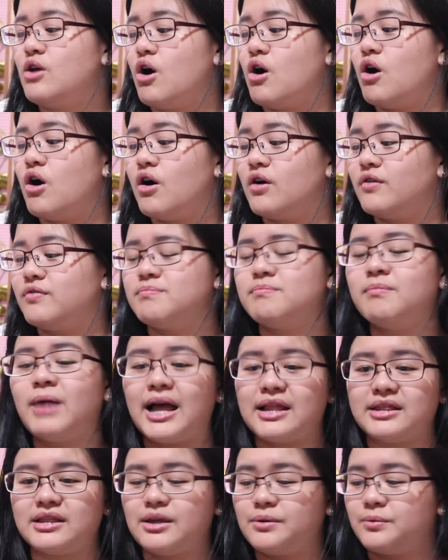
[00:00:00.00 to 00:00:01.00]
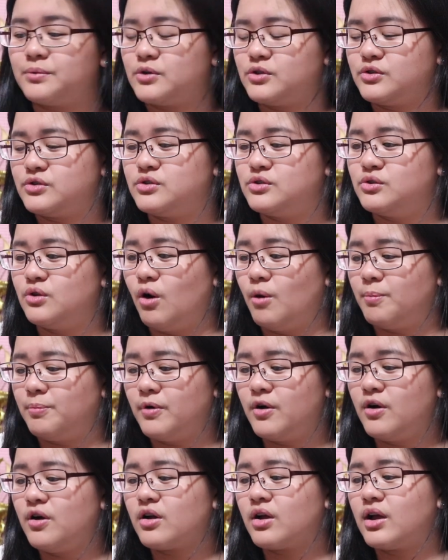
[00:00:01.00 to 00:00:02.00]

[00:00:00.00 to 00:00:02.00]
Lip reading: of Matenro's Dopo